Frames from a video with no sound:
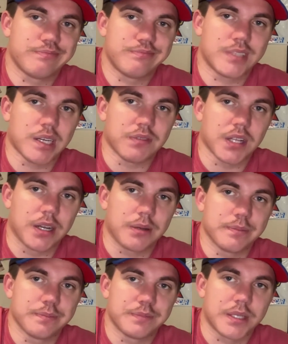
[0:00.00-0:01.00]
Tough luck.
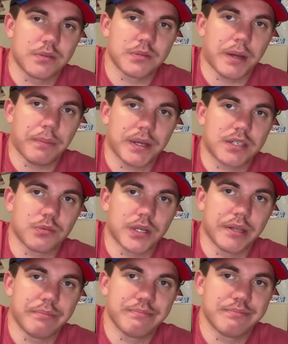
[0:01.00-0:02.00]
He was my pick to
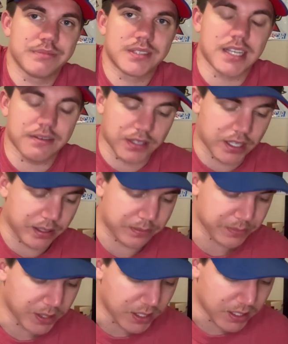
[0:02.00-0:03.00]
win. Tough luck.
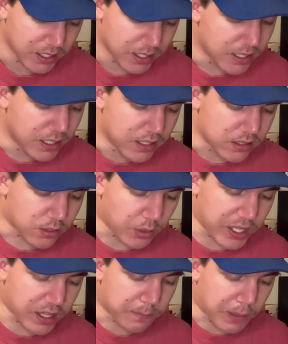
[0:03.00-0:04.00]

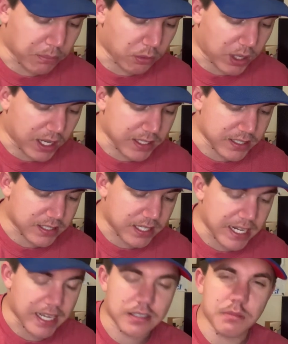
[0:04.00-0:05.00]
20th, Bubba Wallace.
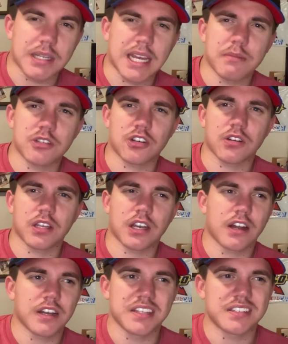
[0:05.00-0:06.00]
He got some damage early
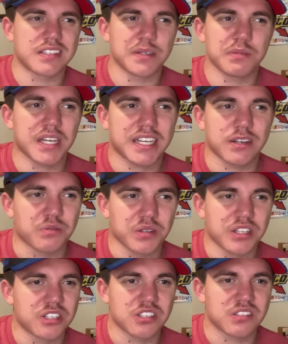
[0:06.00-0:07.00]
on. It seemed like it
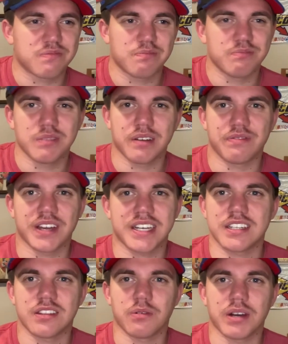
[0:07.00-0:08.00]
really just
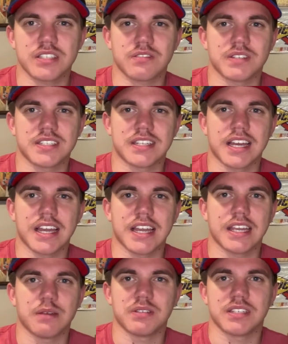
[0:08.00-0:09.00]
affected the rest of his
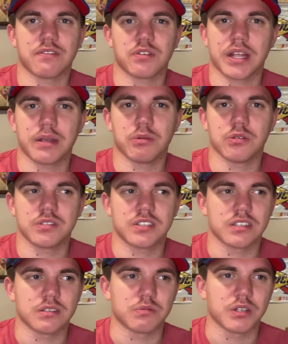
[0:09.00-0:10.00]
day. He was never able
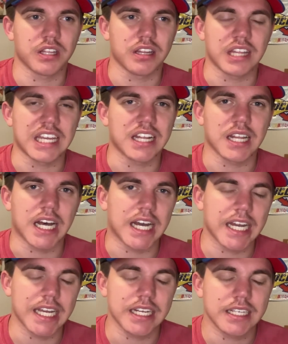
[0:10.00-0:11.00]
to really lead a
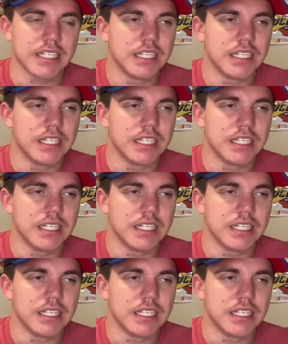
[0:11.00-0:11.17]
line.